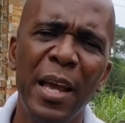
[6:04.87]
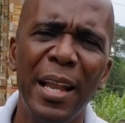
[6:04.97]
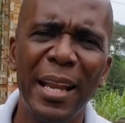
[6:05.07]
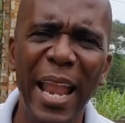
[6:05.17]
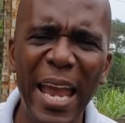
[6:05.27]

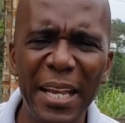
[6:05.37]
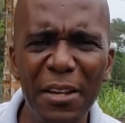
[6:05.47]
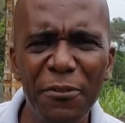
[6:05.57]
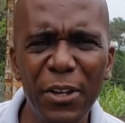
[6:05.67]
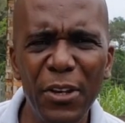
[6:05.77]
Like
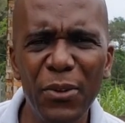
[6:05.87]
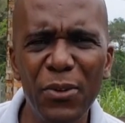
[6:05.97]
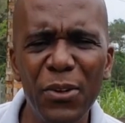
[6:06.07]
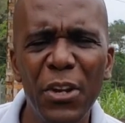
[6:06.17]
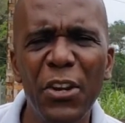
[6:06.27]
the
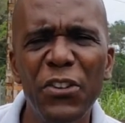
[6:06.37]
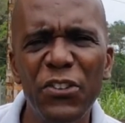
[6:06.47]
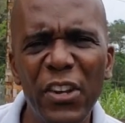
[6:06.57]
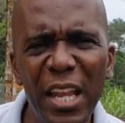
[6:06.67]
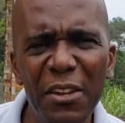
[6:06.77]
video,
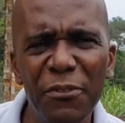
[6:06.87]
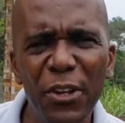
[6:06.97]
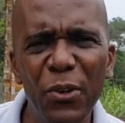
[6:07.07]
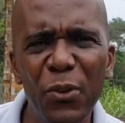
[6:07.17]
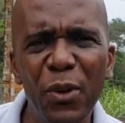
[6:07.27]
share the
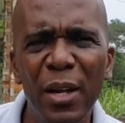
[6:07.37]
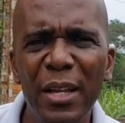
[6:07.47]
video.